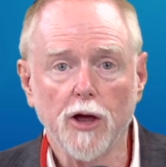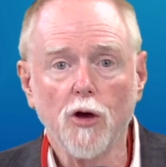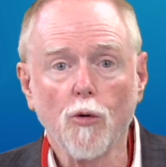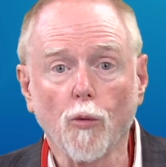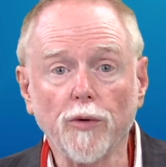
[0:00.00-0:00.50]

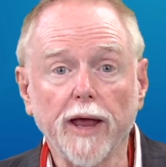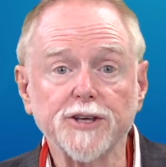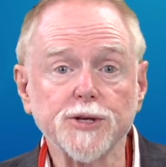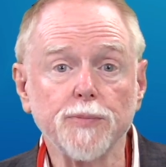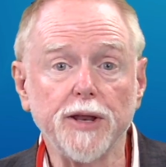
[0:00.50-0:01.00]
When you
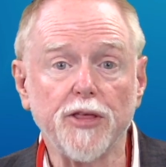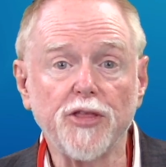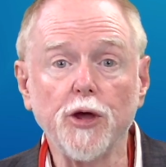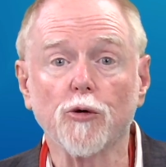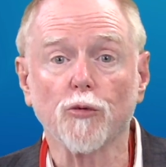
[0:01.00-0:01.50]
ask somebody
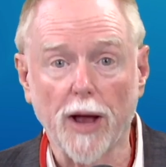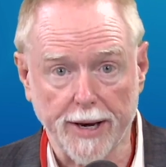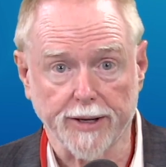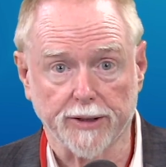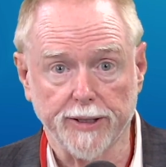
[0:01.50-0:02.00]

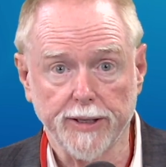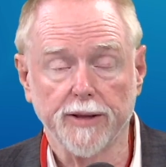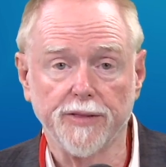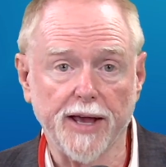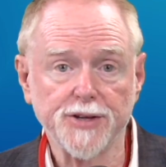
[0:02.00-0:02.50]
theoretically,
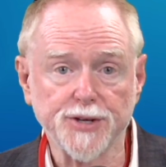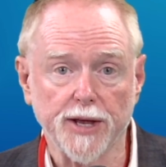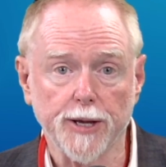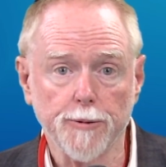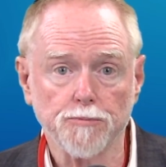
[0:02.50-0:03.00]
they
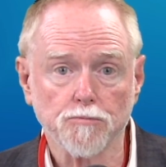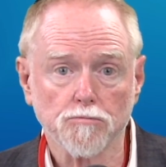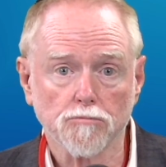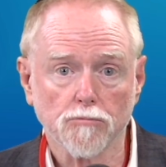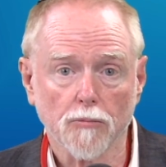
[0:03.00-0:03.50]
say,
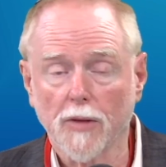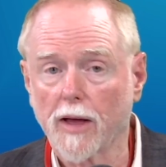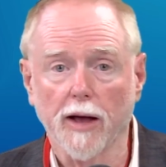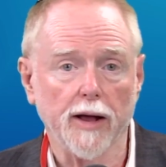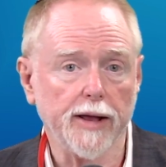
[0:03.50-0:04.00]

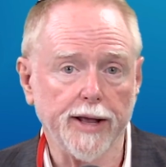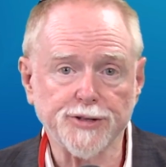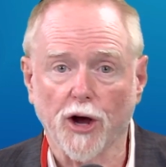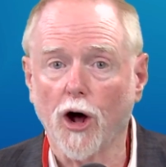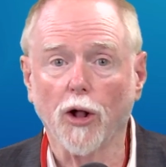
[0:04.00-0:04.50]
it's
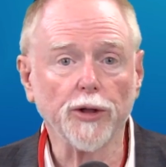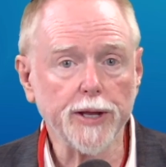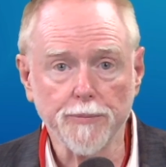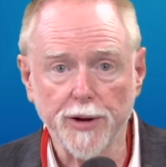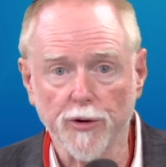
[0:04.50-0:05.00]
all
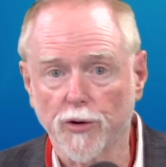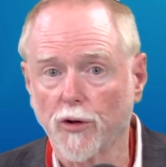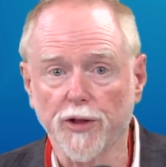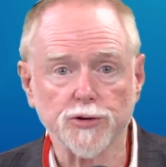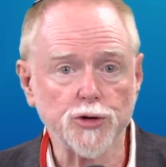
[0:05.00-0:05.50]

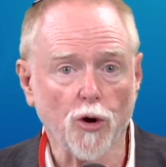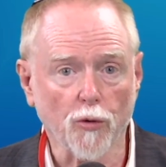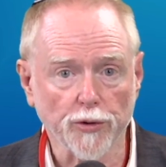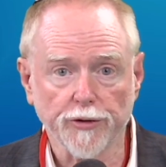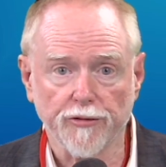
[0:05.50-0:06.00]
empirical. There's no
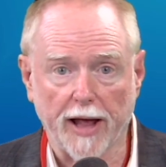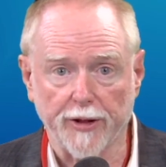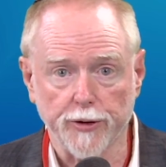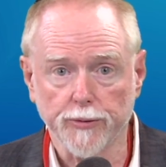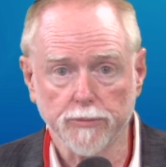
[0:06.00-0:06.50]
world of
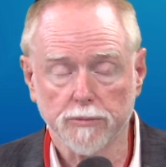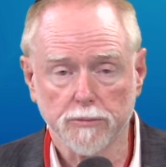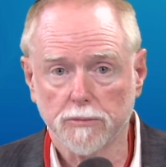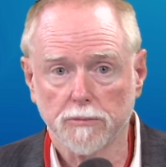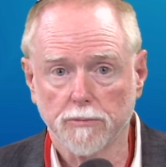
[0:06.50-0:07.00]
value
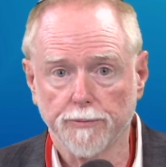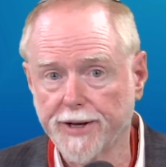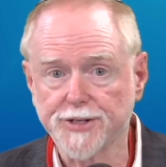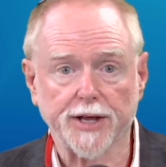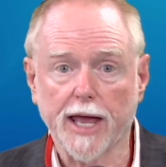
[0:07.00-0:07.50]

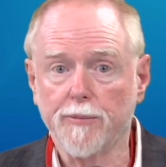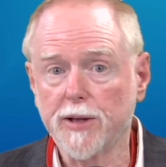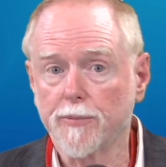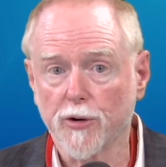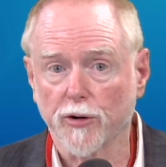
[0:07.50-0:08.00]
because it can't be
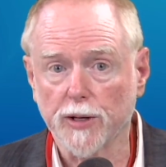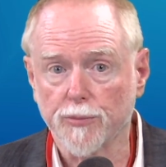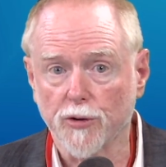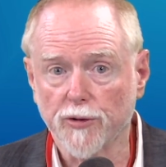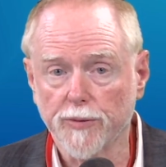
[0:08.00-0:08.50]
empirically
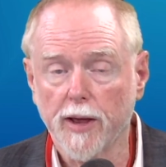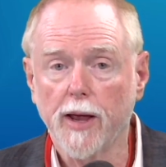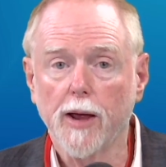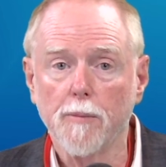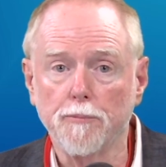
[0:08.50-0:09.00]
proven.
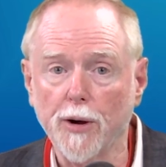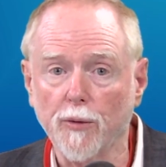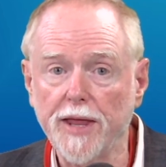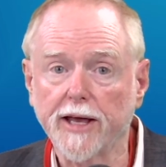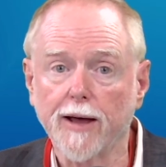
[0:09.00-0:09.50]
But
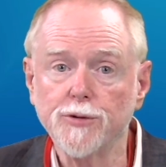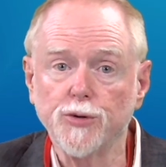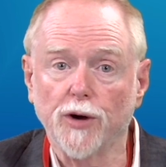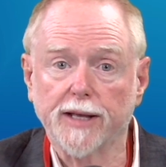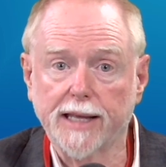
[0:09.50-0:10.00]
when they come
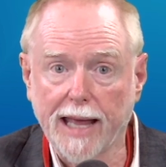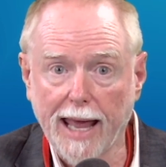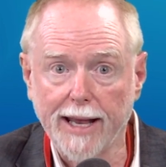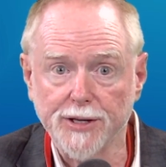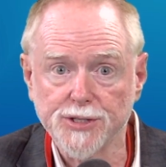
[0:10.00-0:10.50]
to a
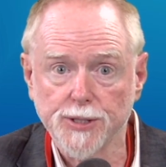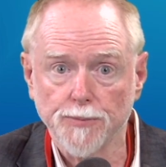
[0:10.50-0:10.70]
case,